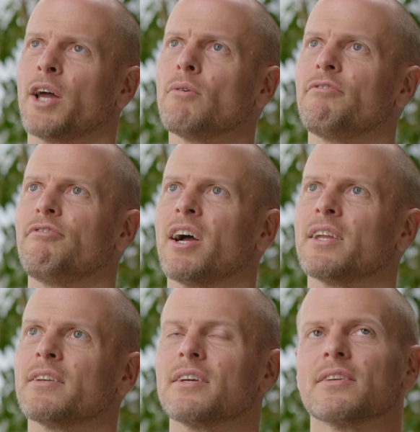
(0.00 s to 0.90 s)
I don't
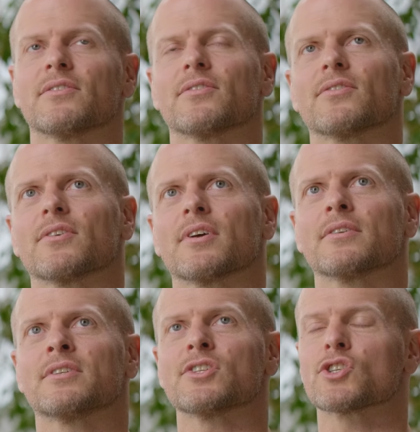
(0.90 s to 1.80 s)
find it
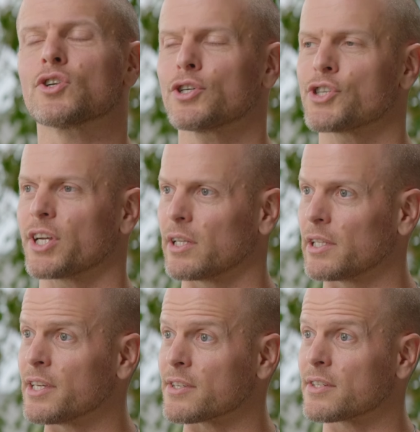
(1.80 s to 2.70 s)
discouraging in
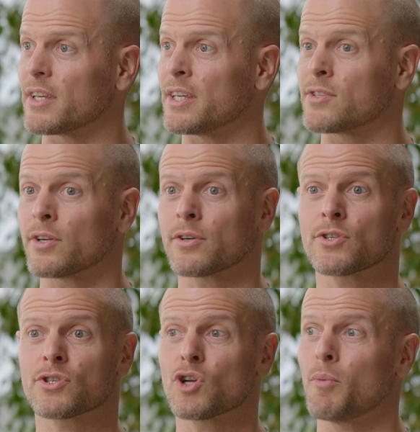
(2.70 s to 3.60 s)
the least, is there are
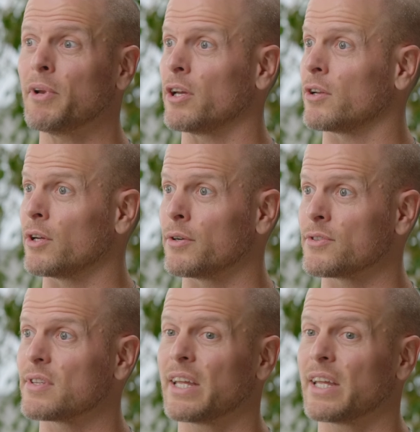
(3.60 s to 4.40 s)
so many unknowns.